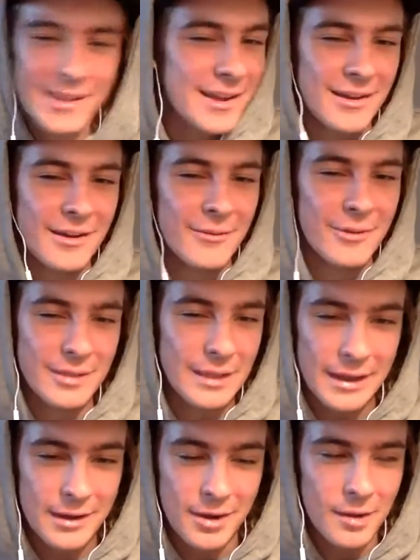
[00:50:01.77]
like
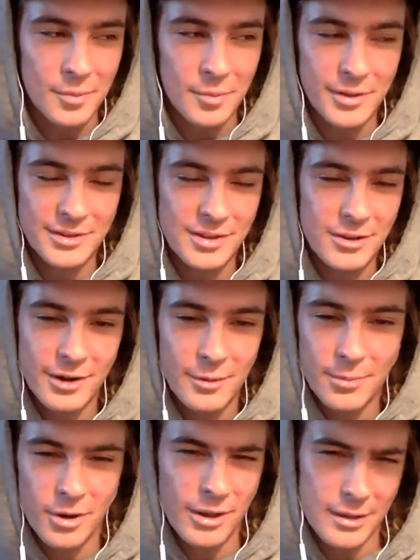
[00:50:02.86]
a couple months ago now,
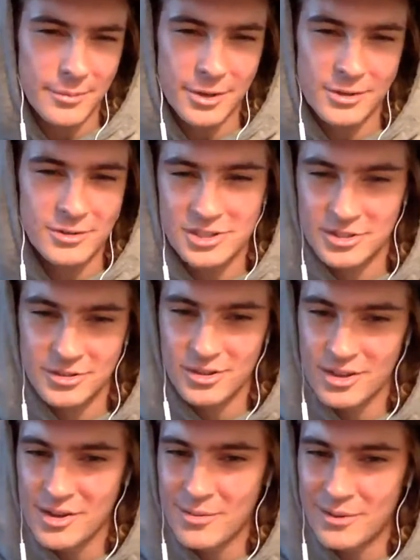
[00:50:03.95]
or like a month or two.
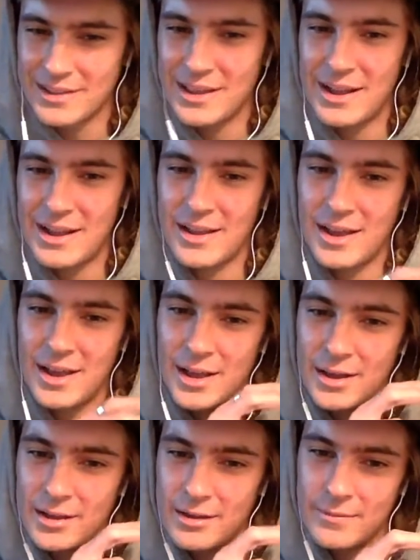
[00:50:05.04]
We did that.
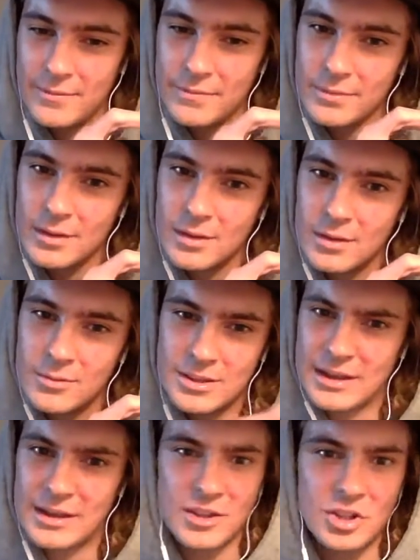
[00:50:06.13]
It was
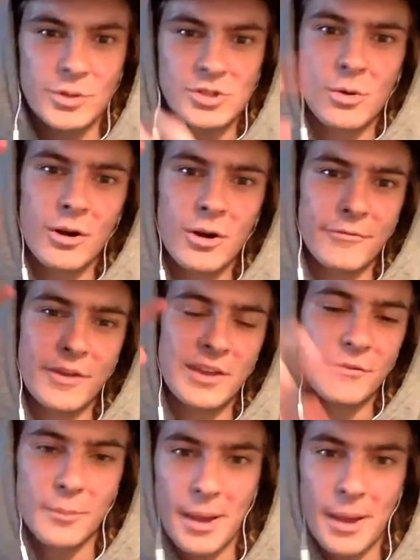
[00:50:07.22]
like a switch wire and fakey
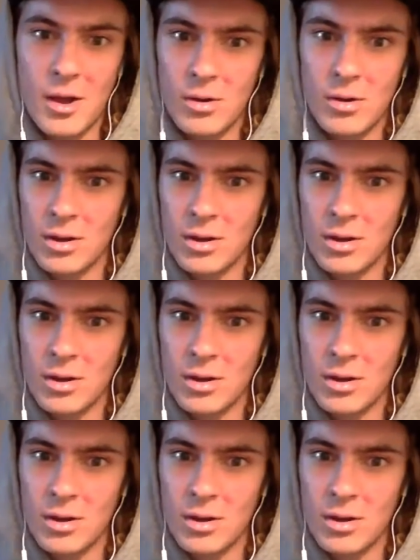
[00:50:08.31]
flip out.